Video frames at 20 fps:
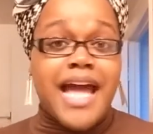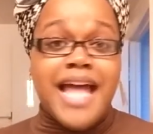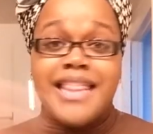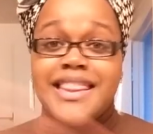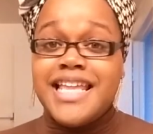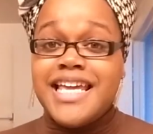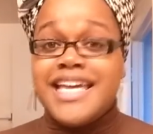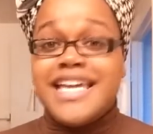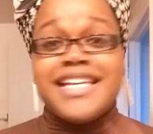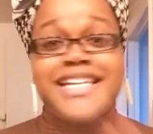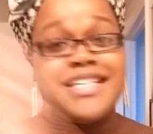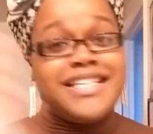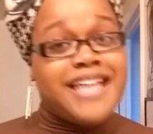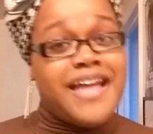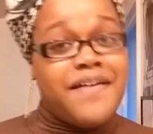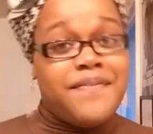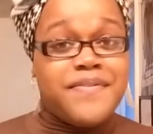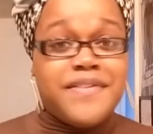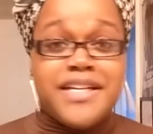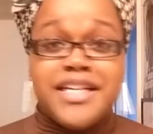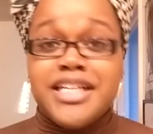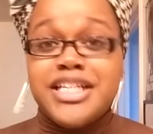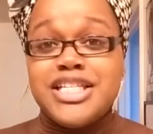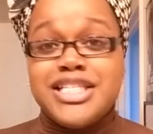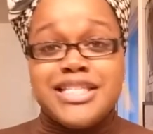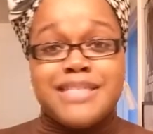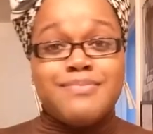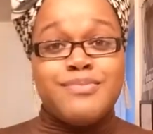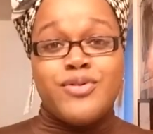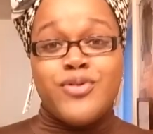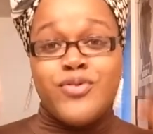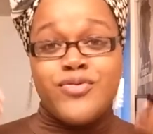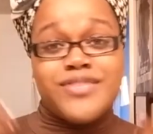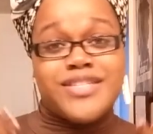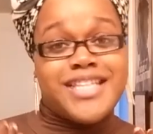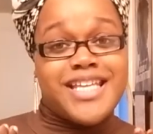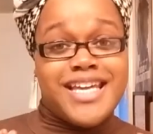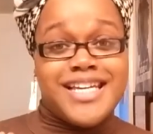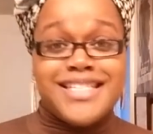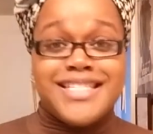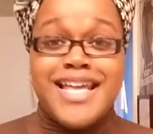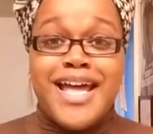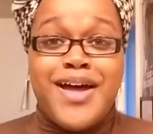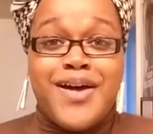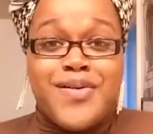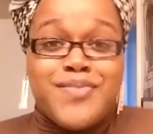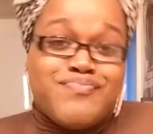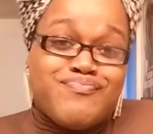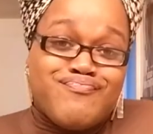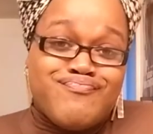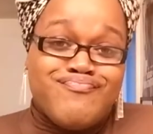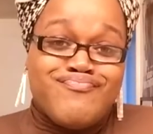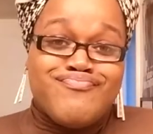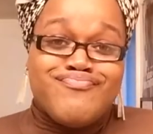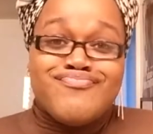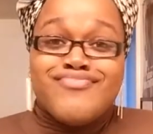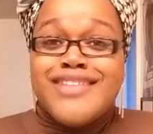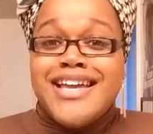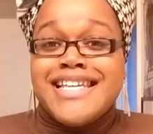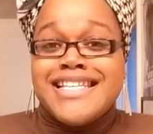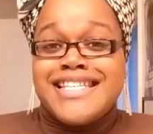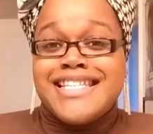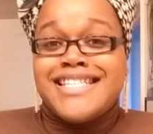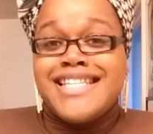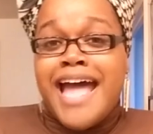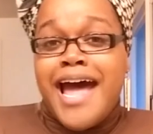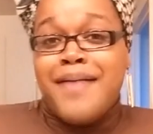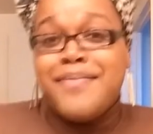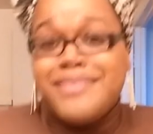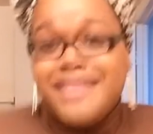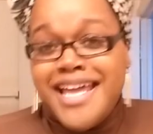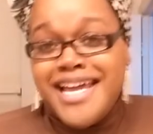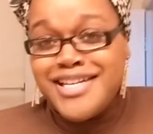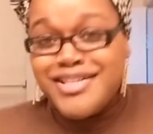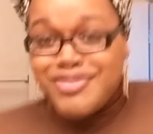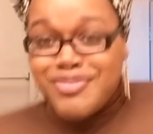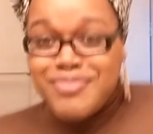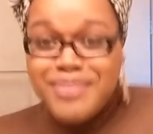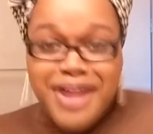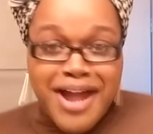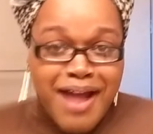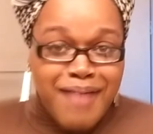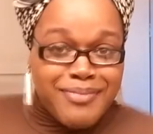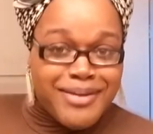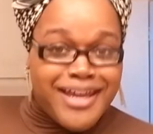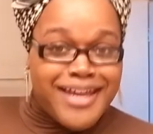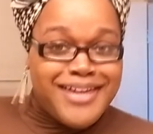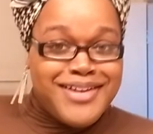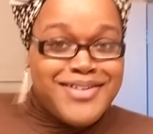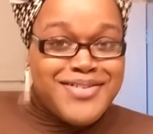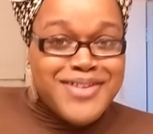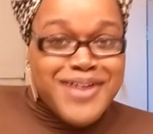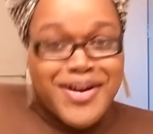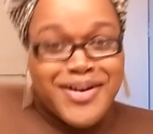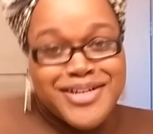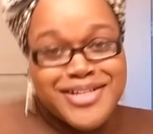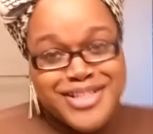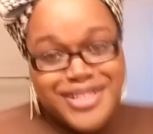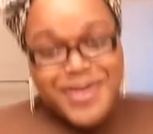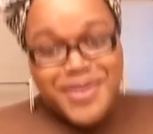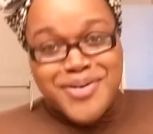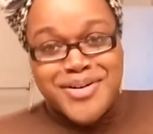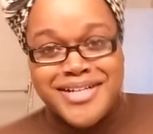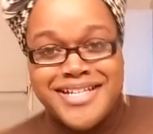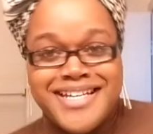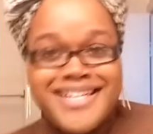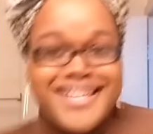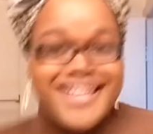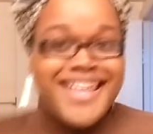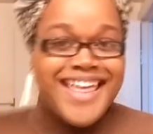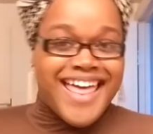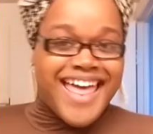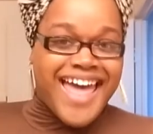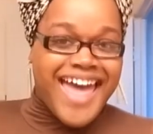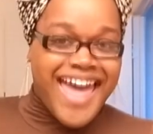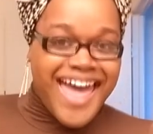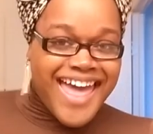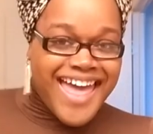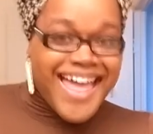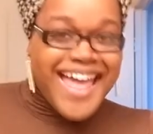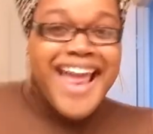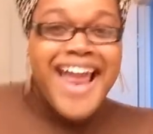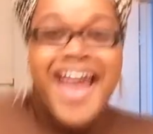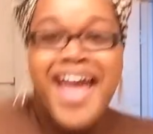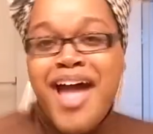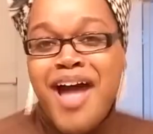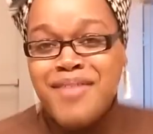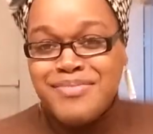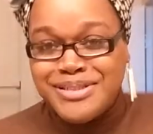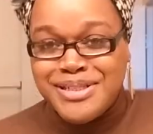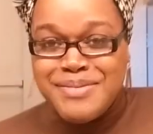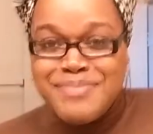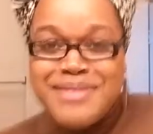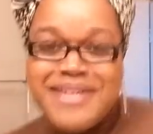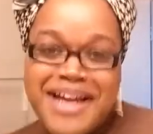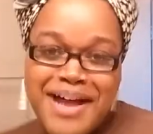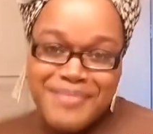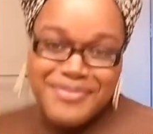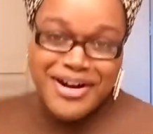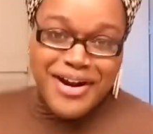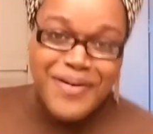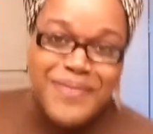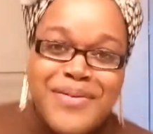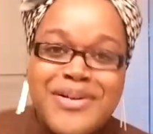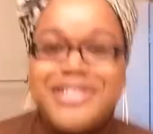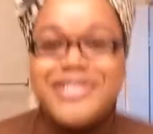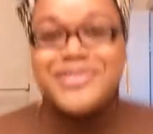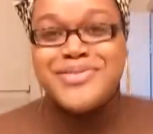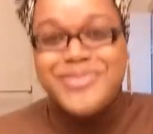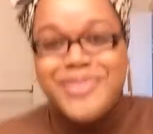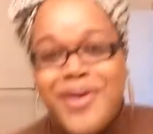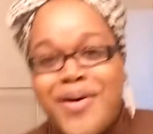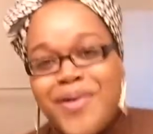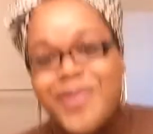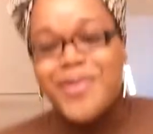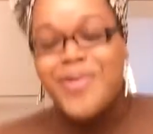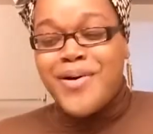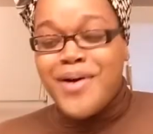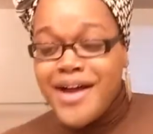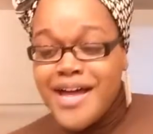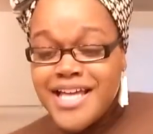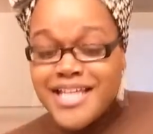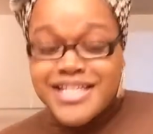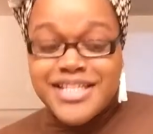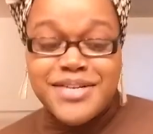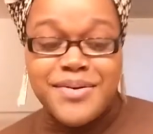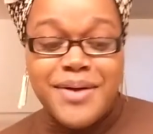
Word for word: think it definitely smooths things out, stop things from coming, and totally helps you become the original doll. So